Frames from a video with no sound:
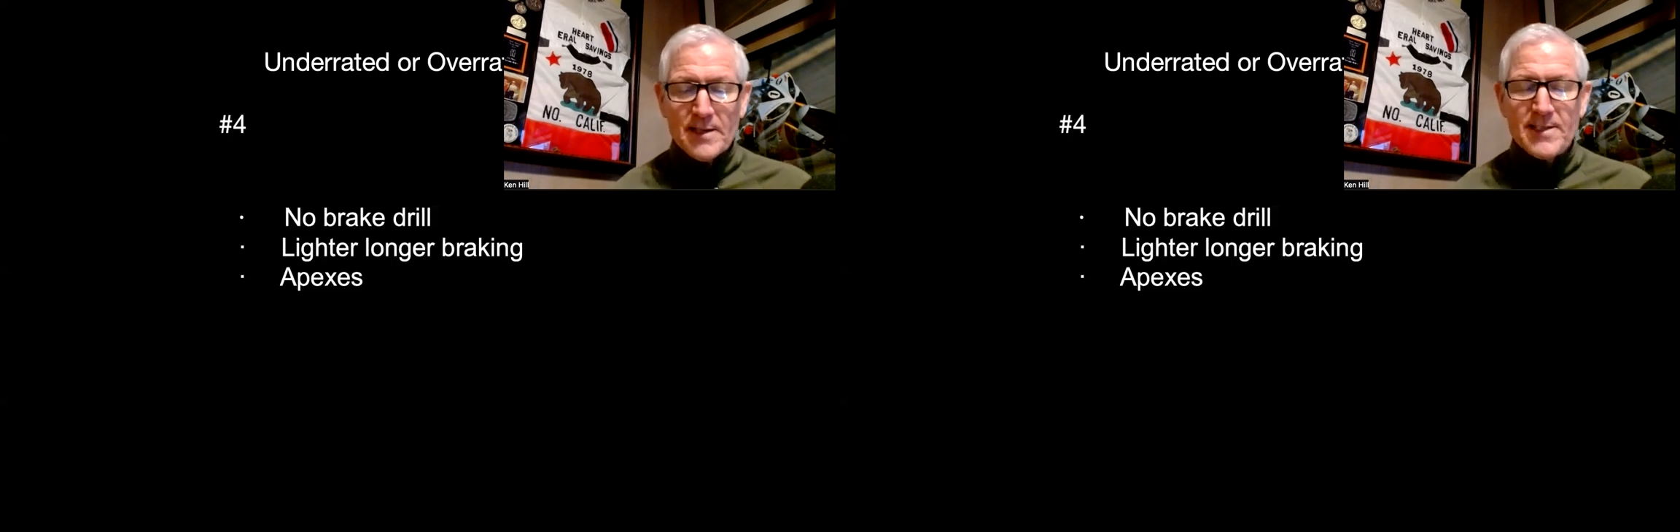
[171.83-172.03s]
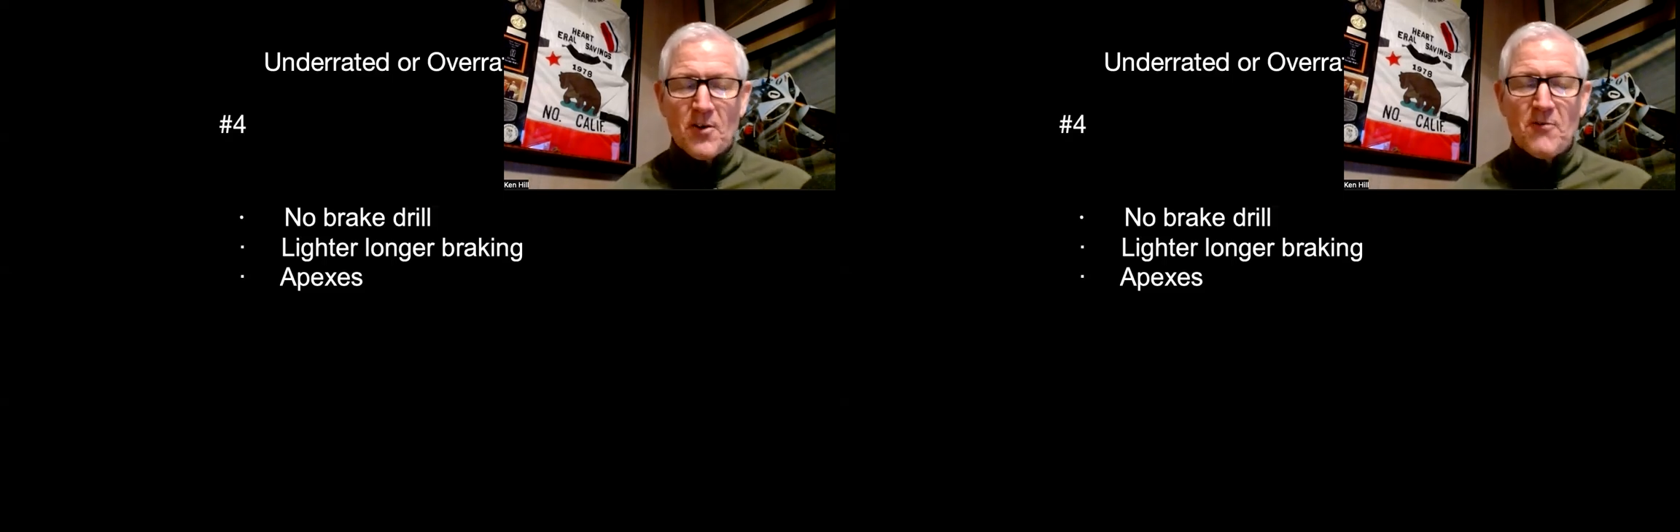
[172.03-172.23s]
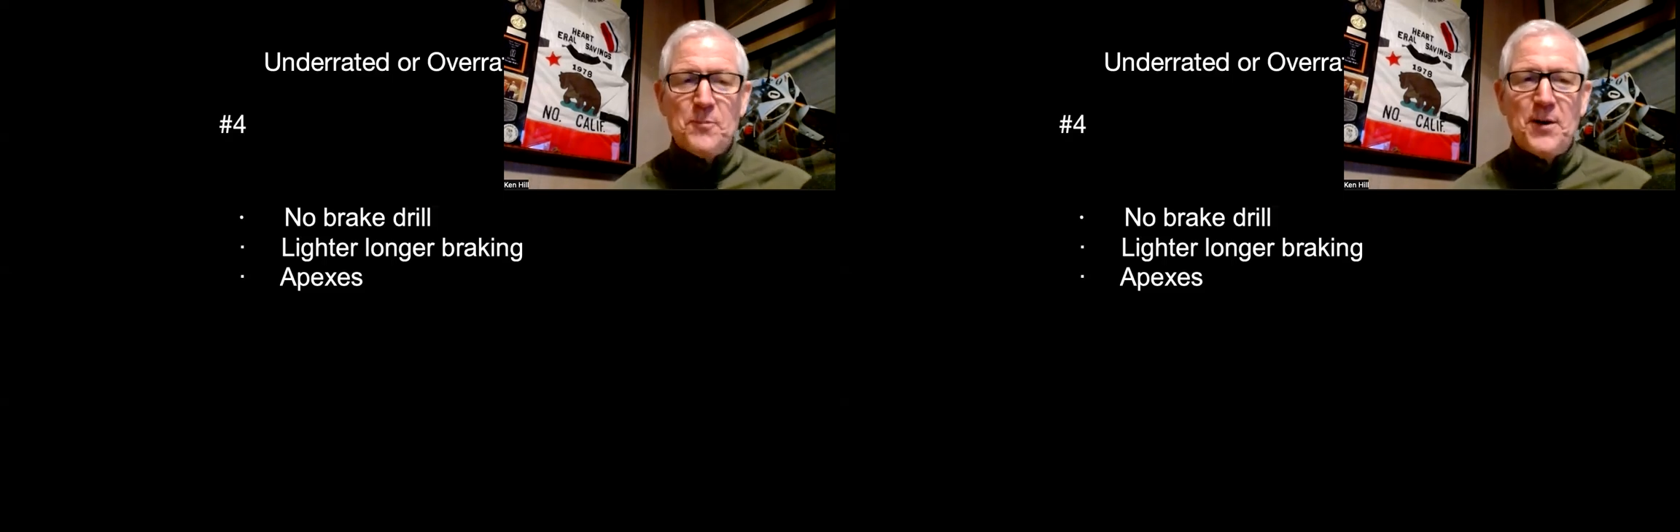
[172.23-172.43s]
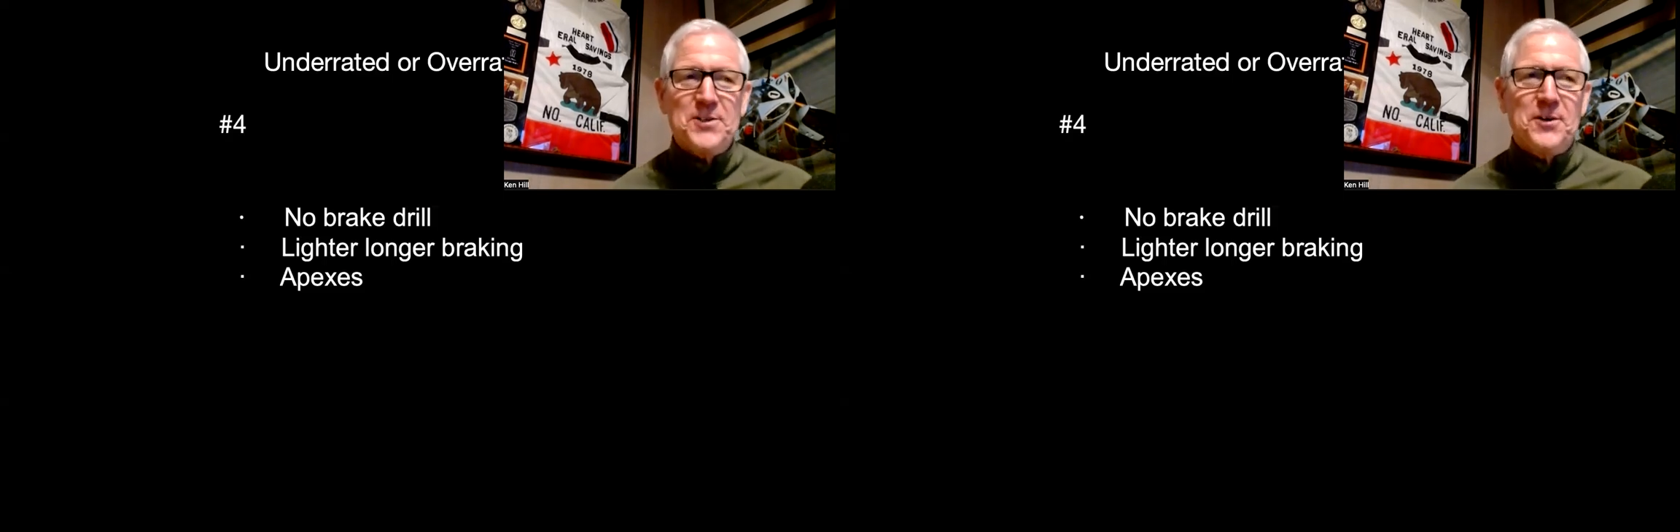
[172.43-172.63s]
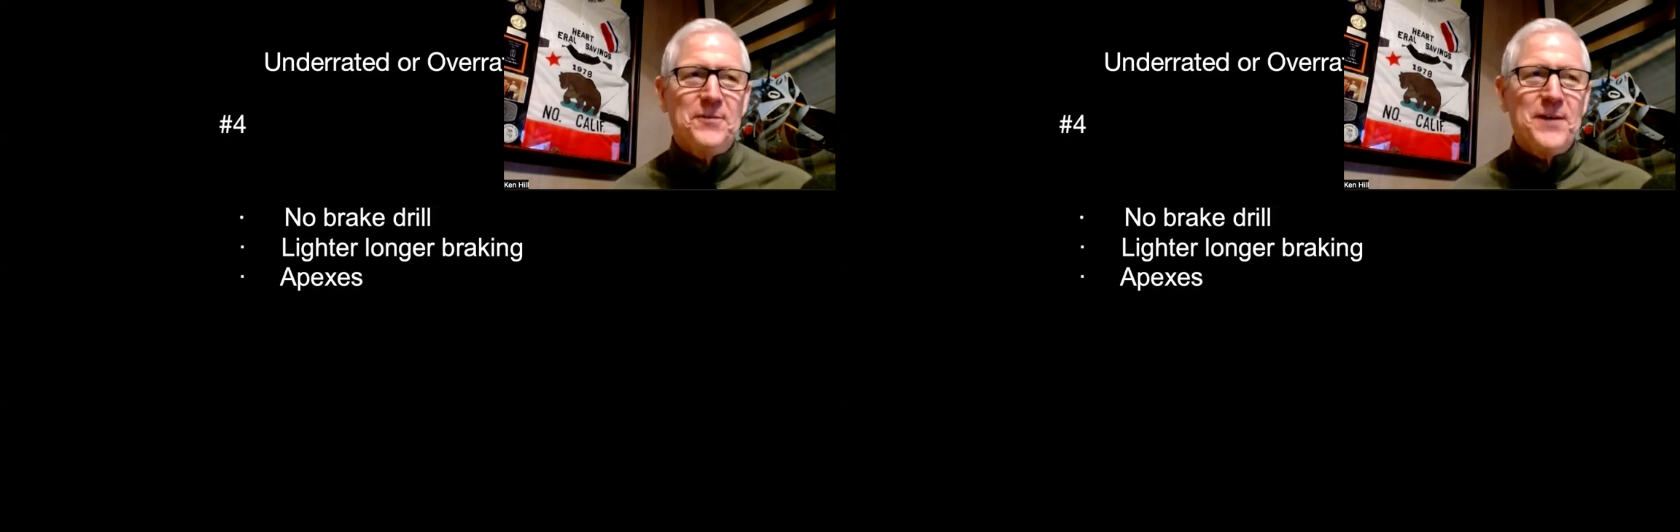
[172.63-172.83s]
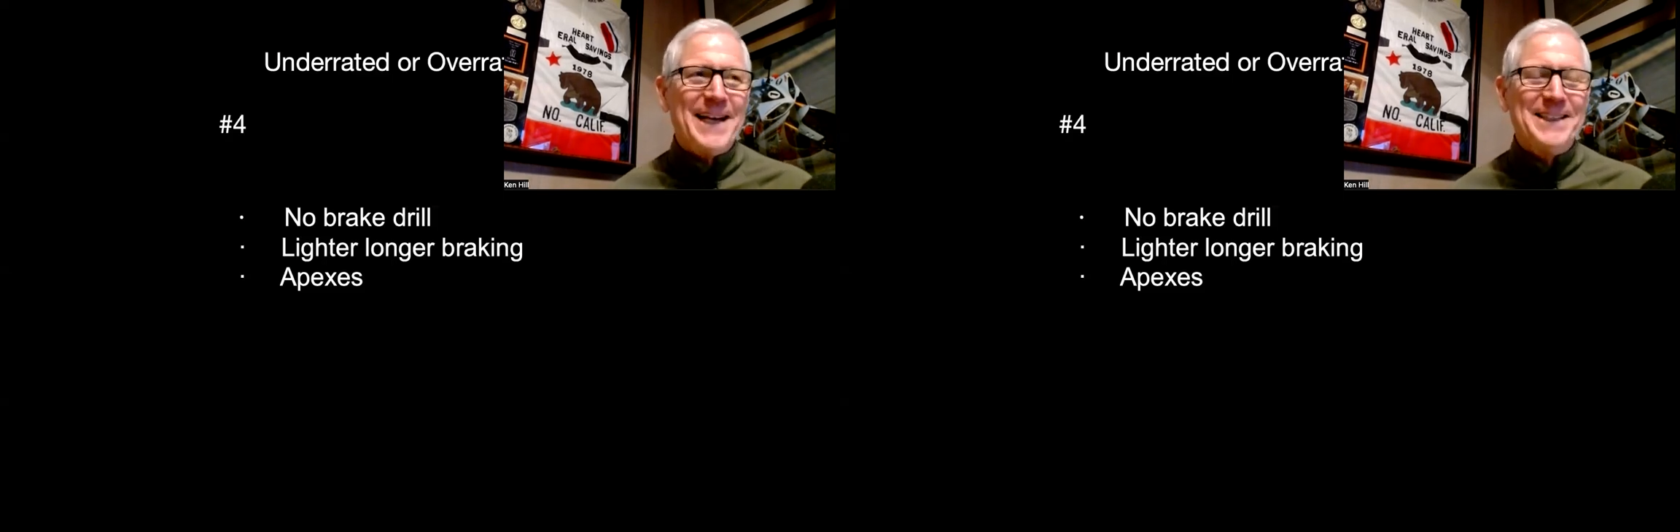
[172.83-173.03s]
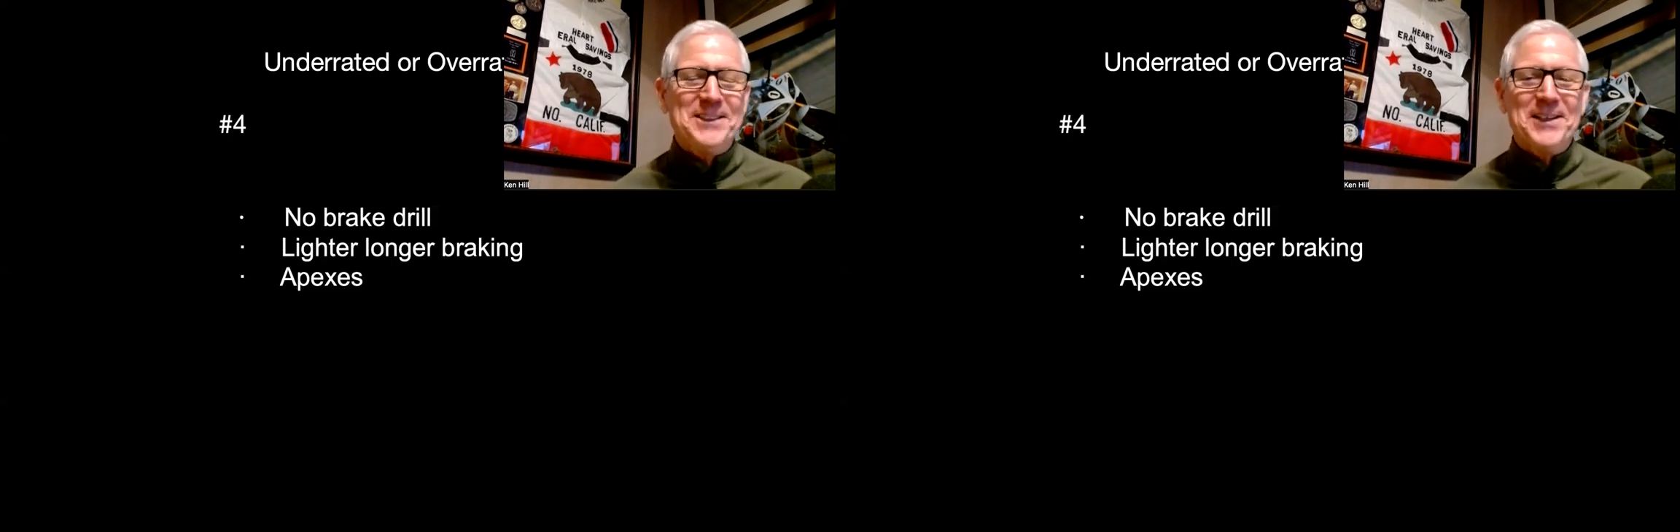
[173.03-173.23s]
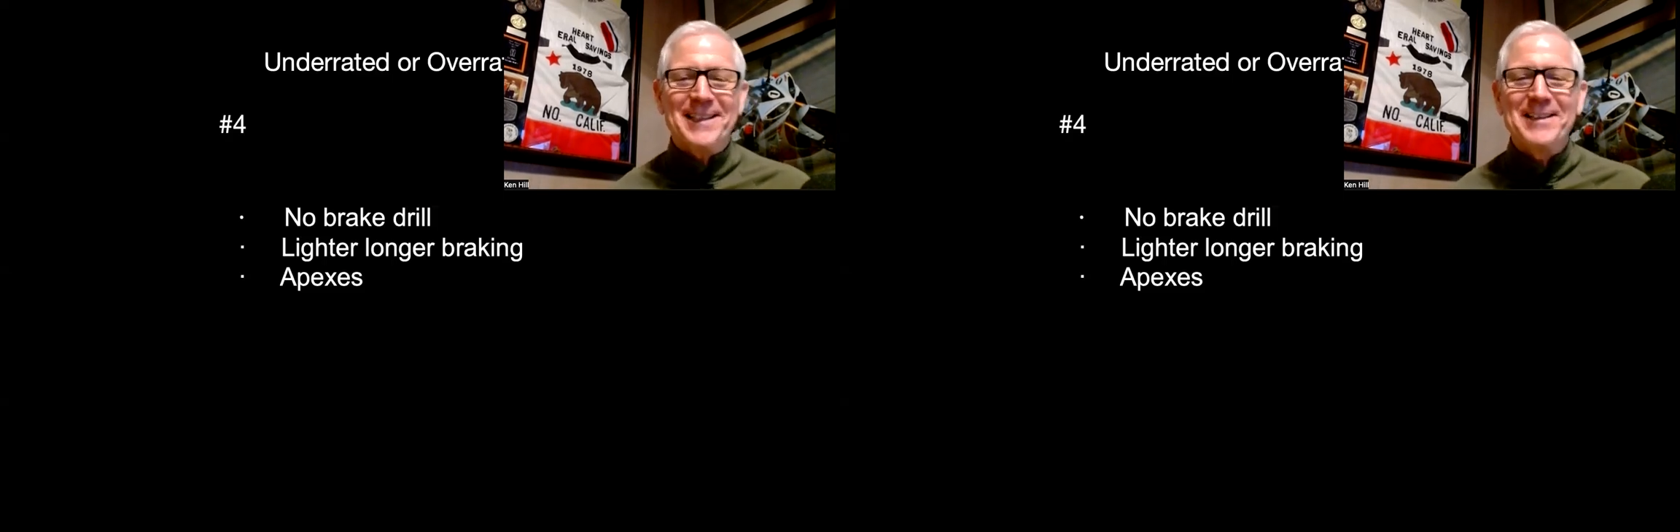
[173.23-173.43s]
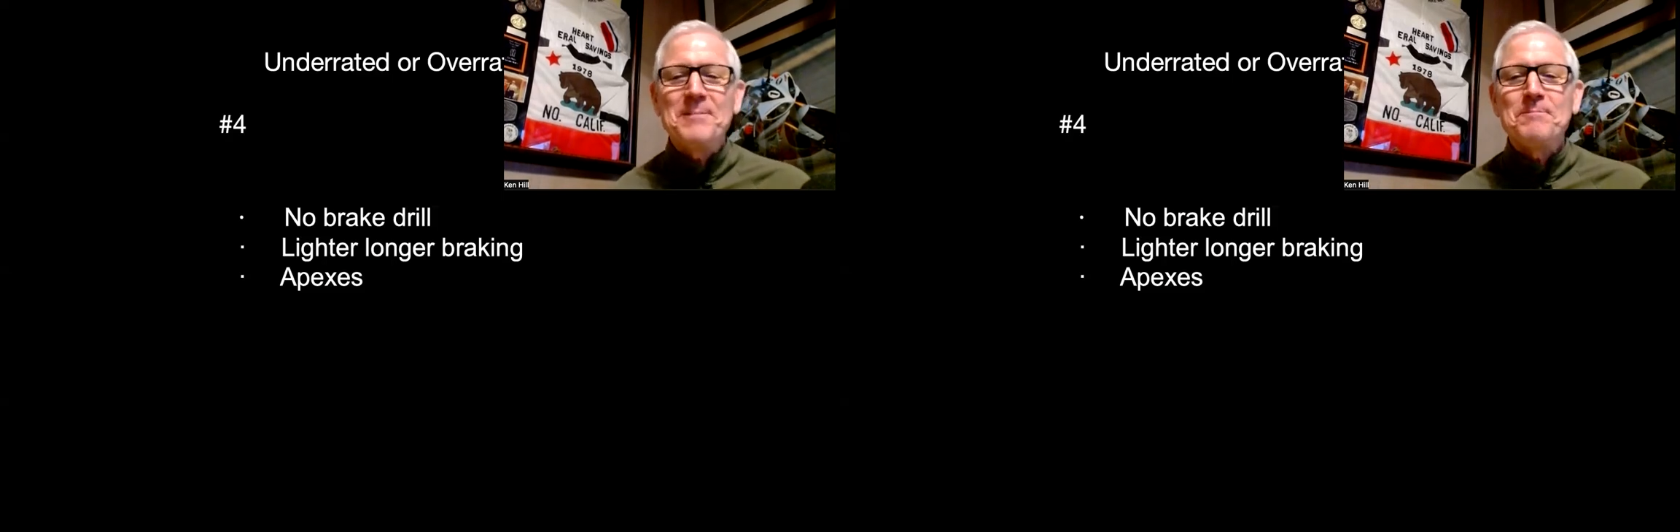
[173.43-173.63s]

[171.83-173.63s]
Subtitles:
self-preservation